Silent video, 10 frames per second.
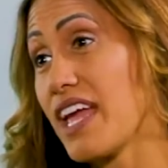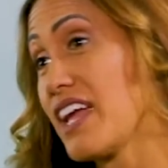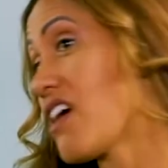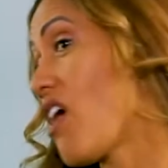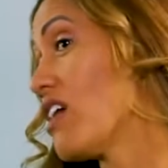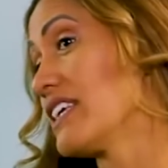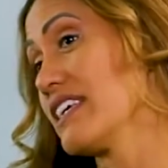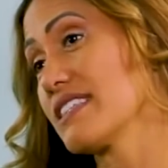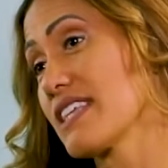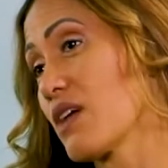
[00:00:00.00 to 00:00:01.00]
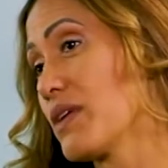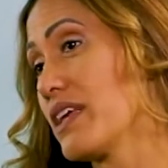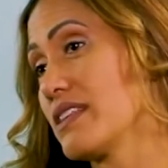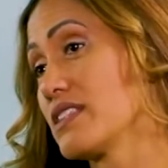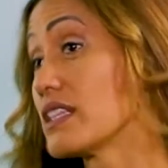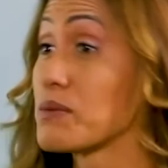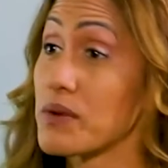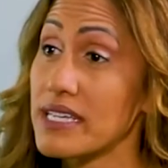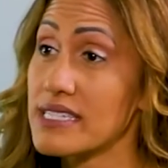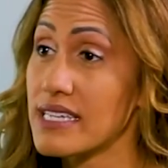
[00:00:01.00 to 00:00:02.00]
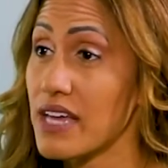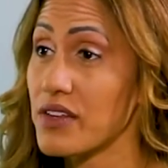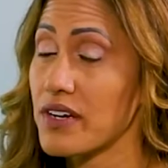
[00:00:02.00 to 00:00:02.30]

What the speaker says: 8 colleagues that we deliberate together,